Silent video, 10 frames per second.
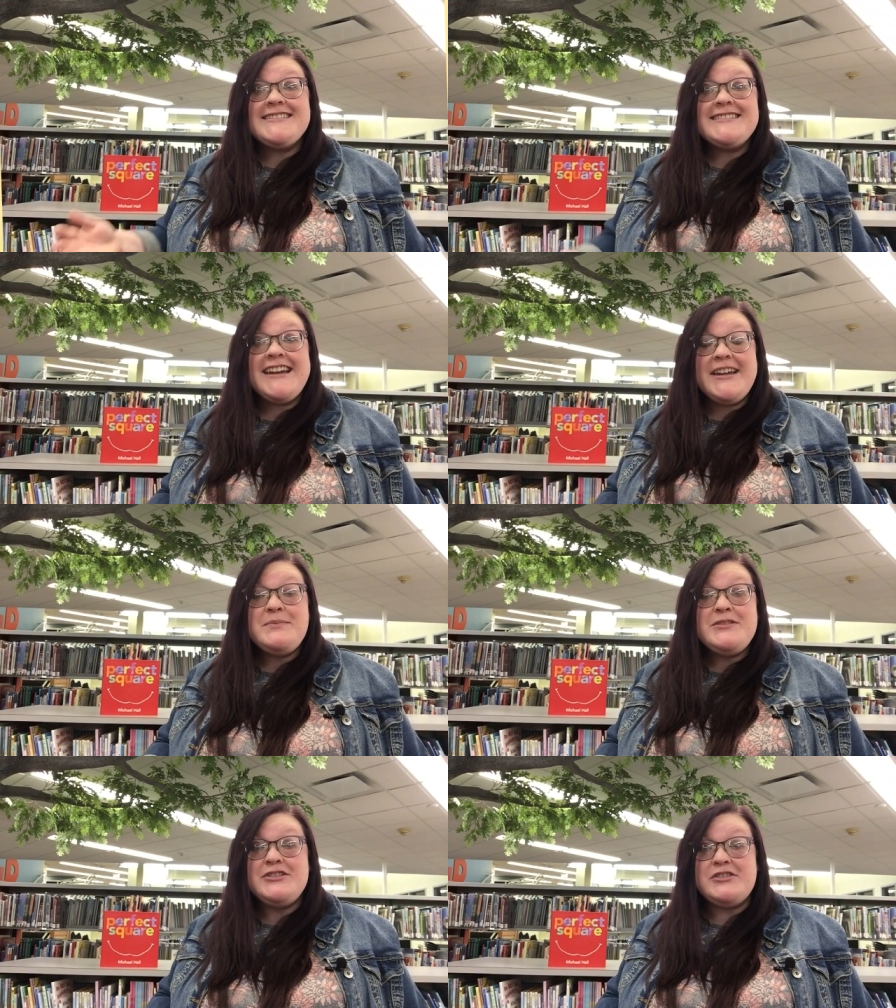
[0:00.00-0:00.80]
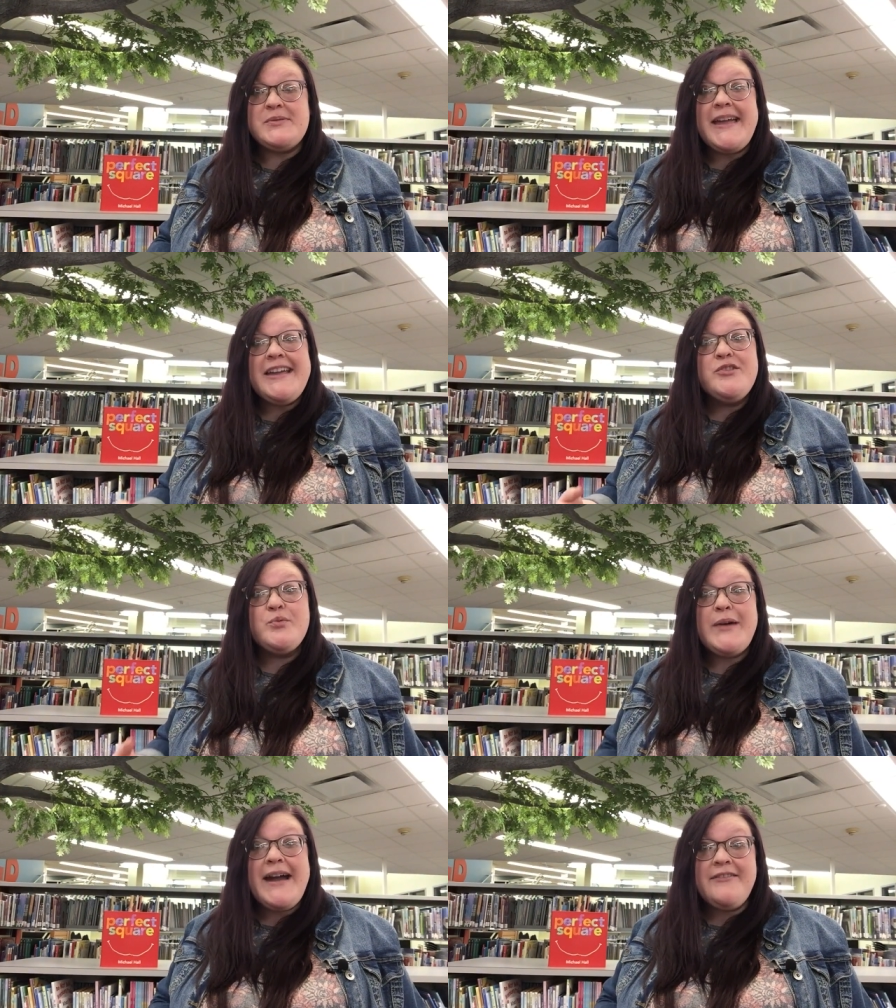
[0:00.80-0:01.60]
it is time to do a
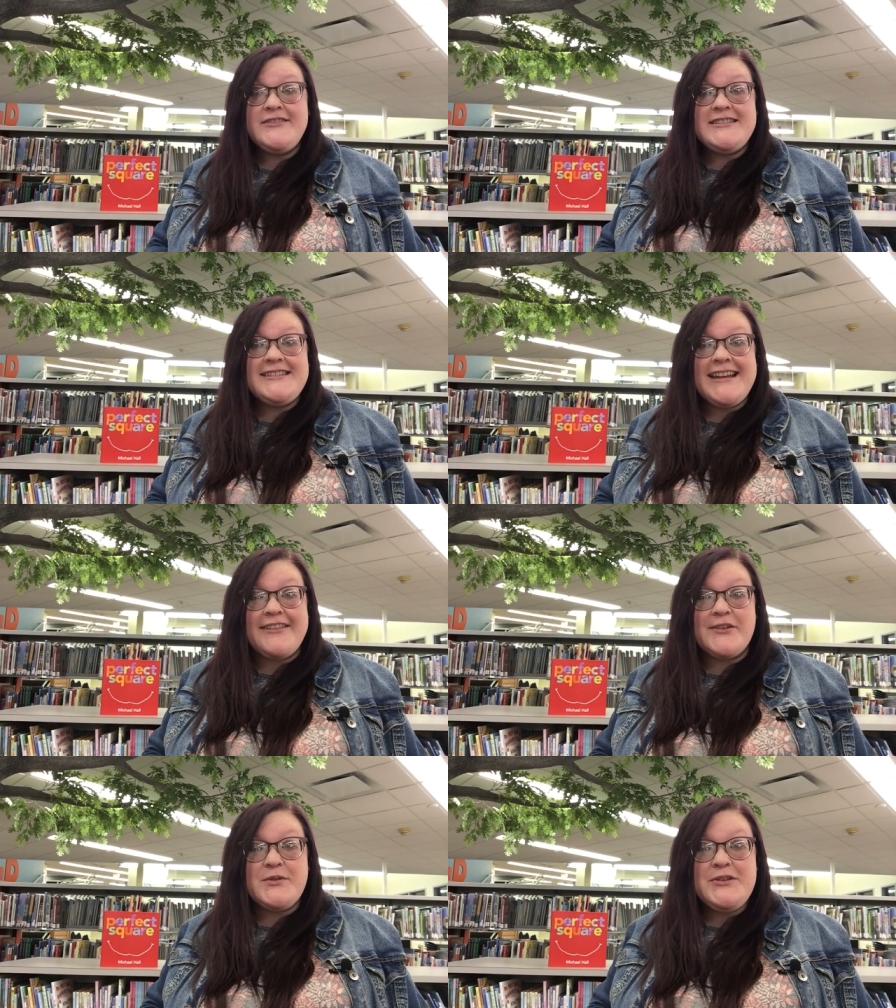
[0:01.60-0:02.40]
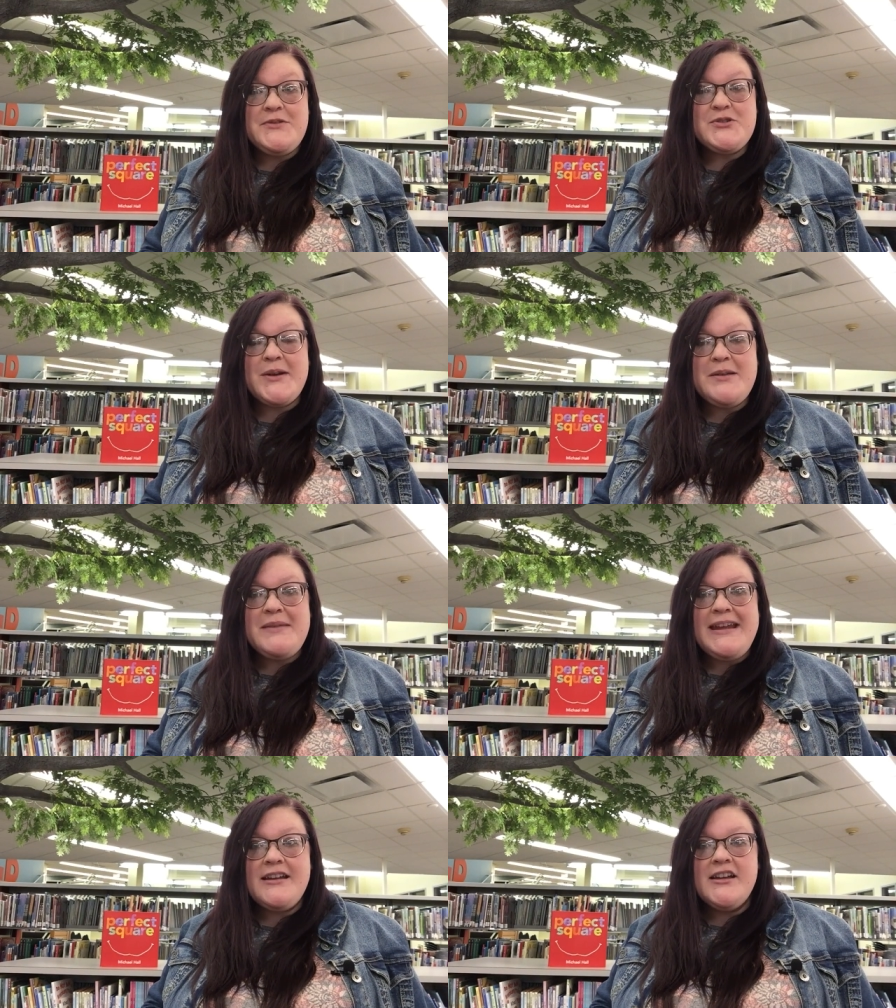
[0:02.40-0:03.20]
craft together. Will you join
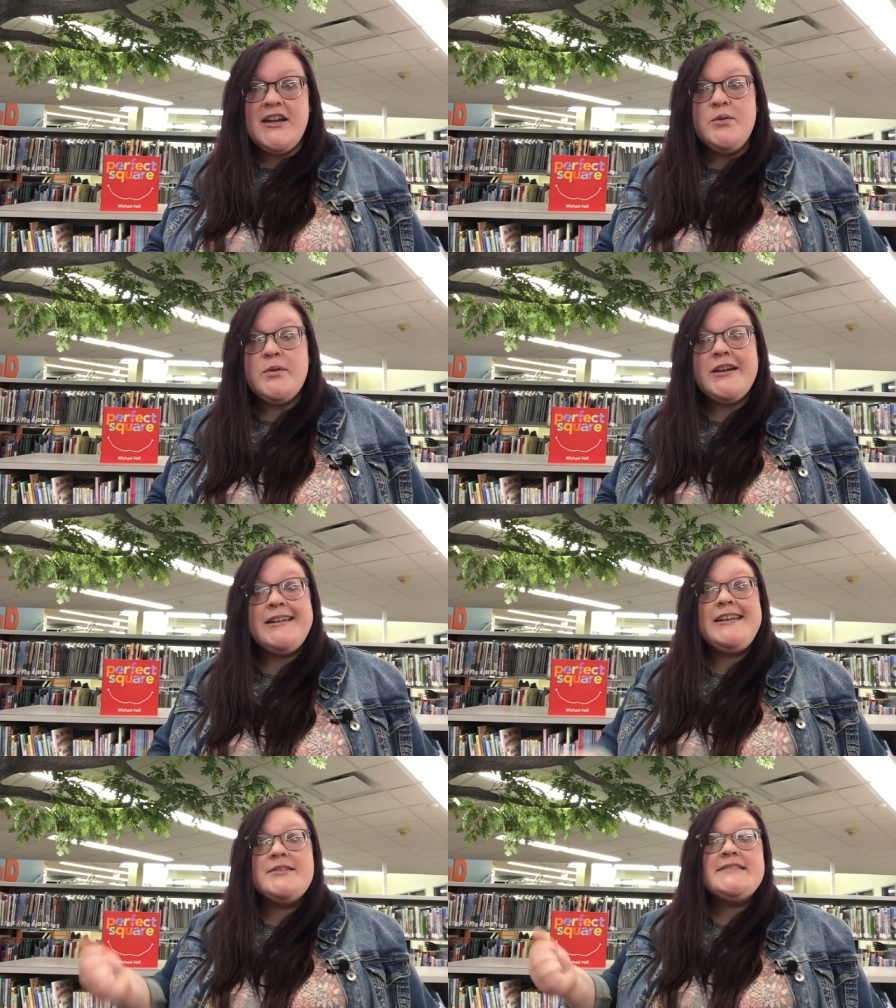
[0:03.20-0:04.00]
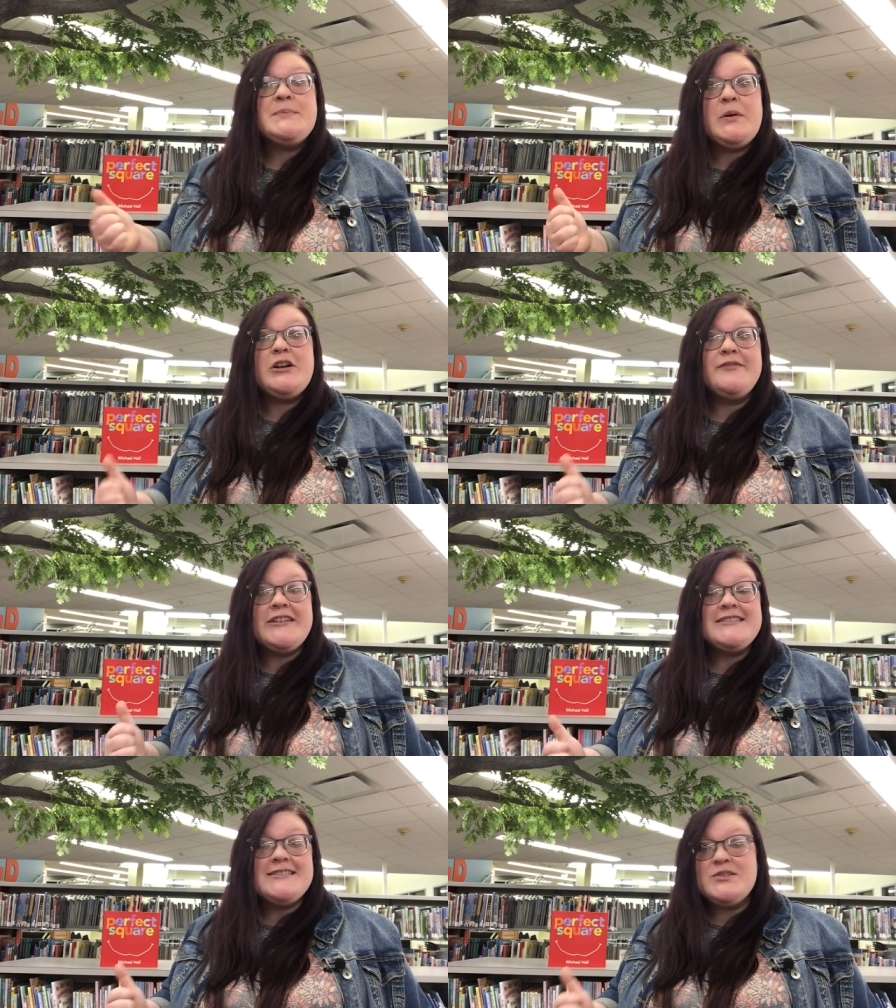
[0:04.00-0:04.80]
me? We're going to use
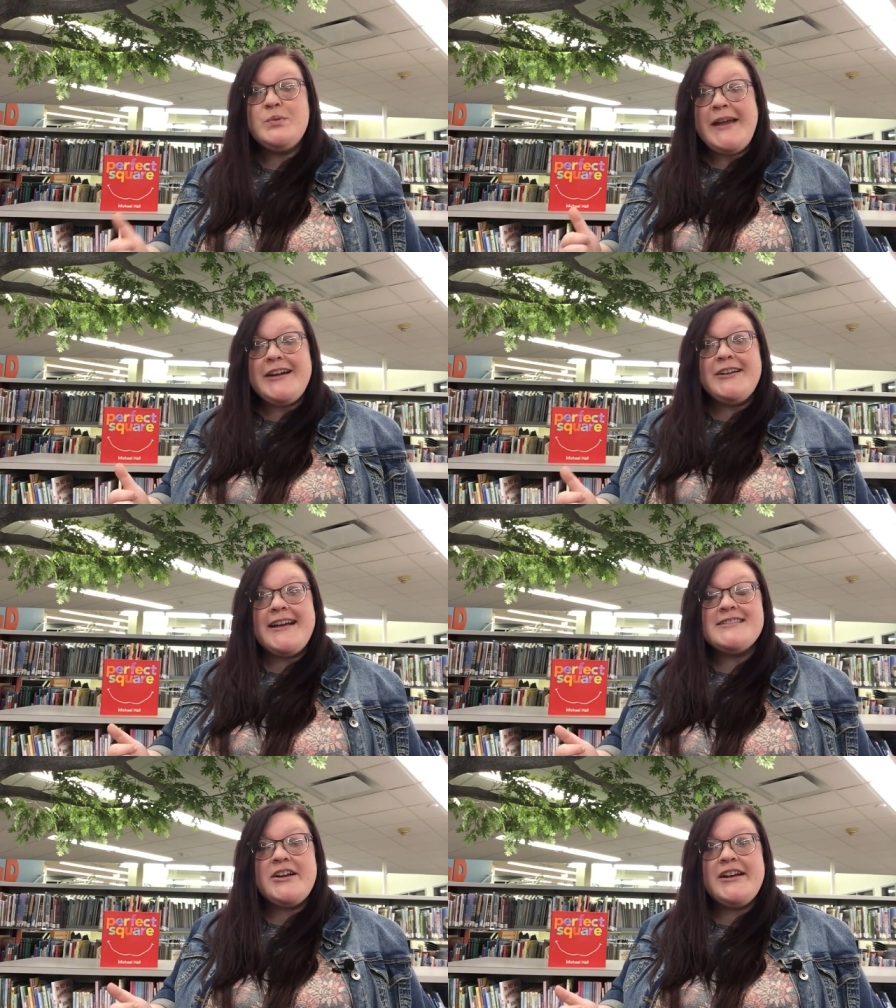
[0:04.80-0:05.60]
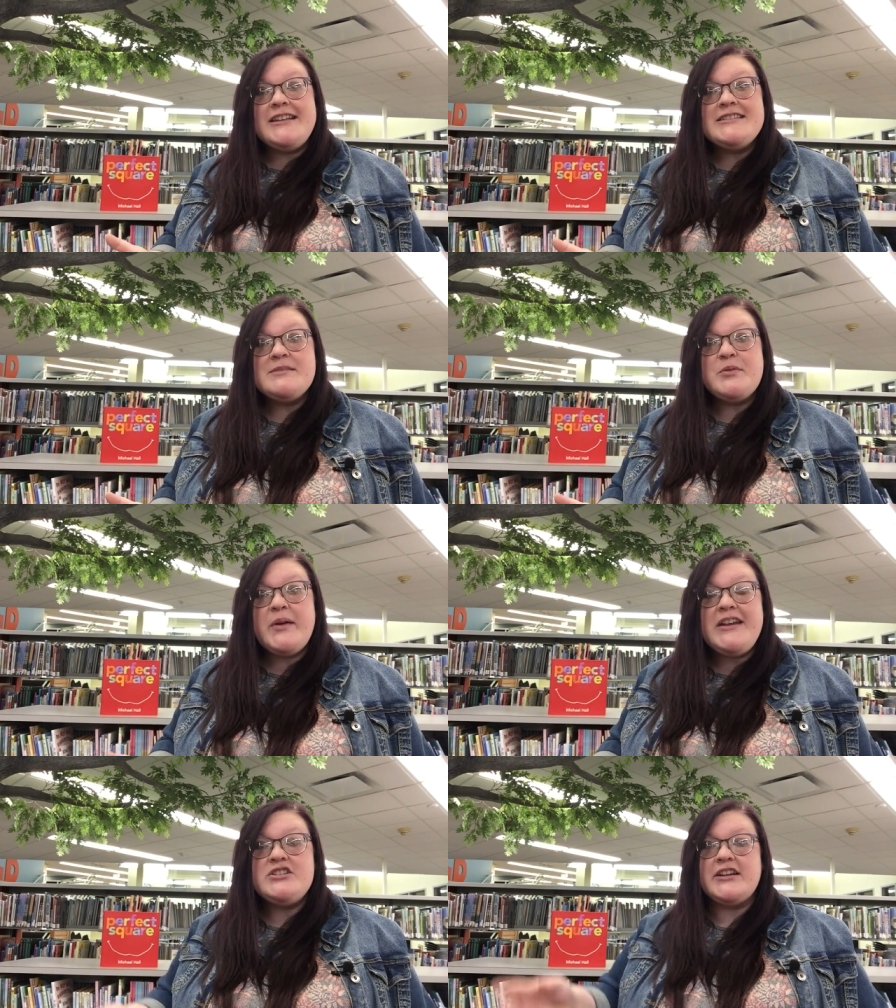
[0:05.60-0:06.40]
perfect square as our
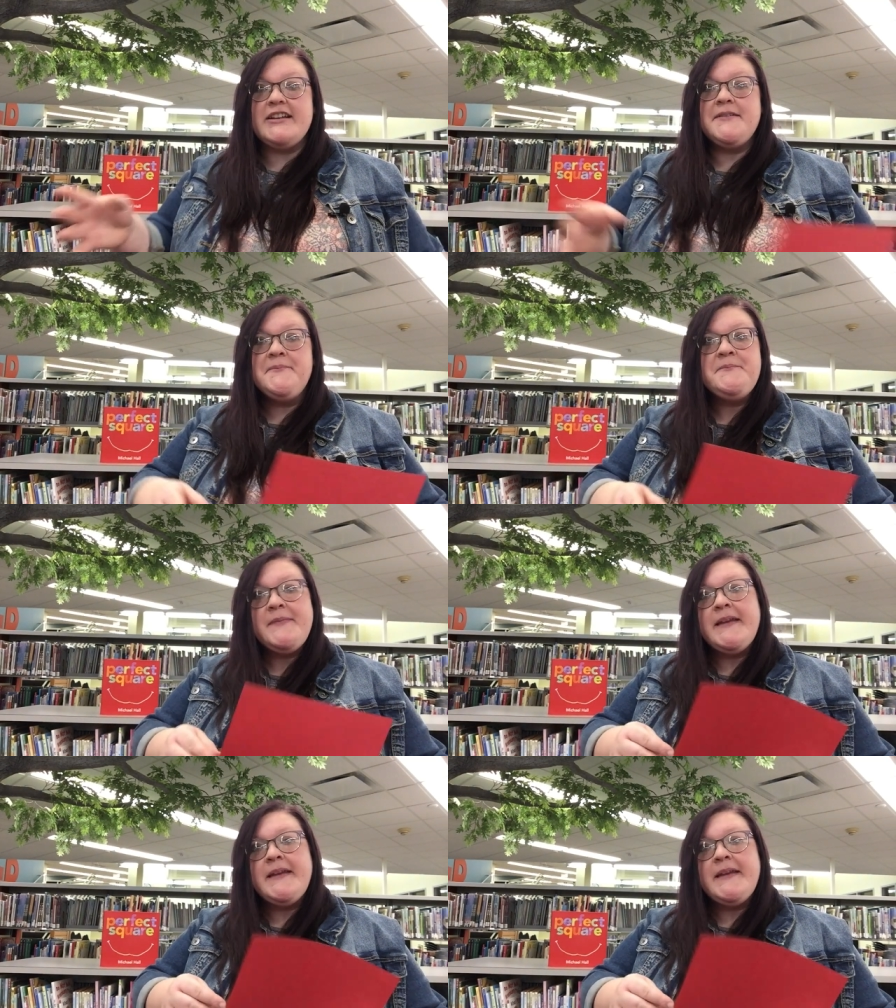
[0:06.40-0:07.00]
inspiration.